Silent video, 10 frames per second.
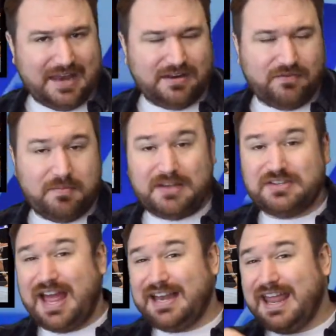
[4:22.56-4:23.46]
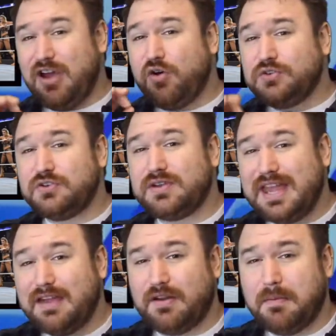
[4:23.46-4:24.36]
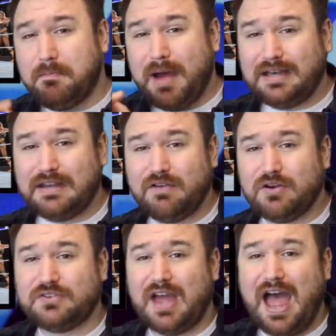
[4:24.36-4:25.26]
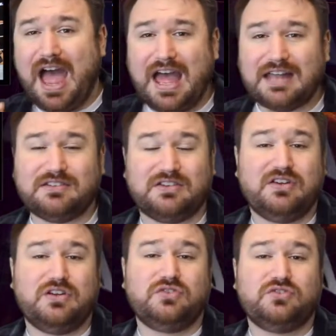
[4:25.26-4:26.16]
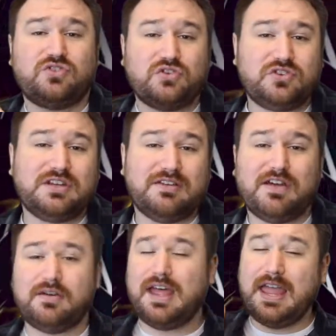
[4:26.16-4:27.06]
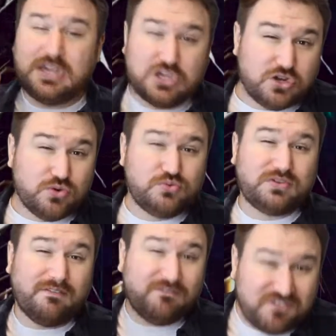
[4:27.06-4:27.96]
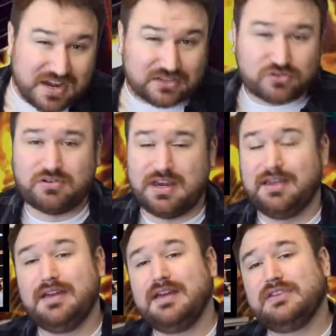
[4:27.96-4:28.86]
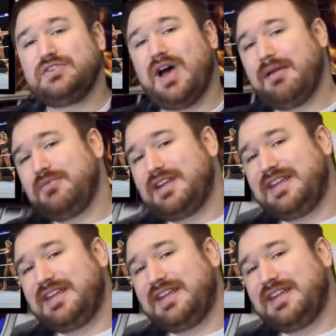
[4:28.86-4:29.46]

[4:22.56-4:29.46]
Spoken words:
end of the match, and it also gave Mandy Rose and Sonya Deville a huge victory. So I'm going to